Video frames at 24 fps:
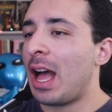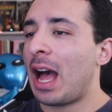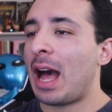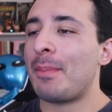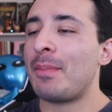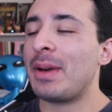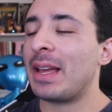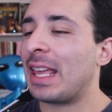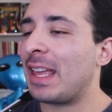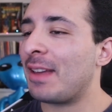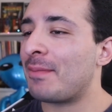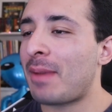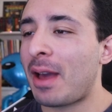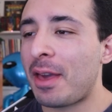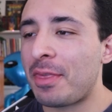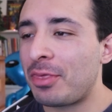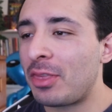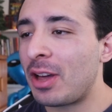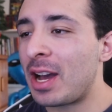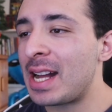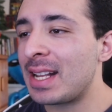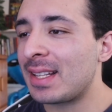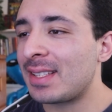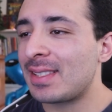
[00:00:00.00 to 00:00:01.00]
I'm gonna give my
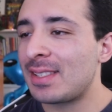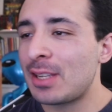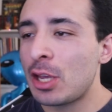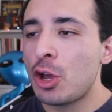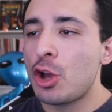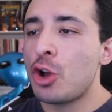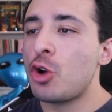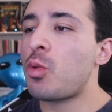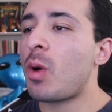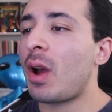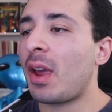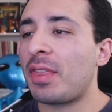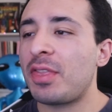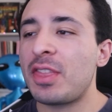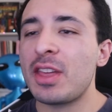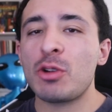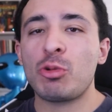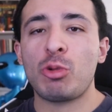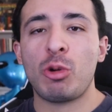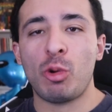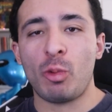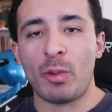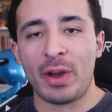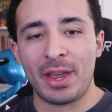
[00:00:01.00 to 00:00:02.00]
thoughts, who I
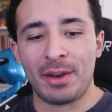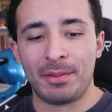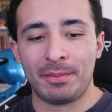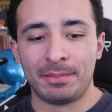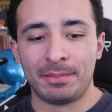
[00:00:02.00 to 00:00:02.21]
think will win.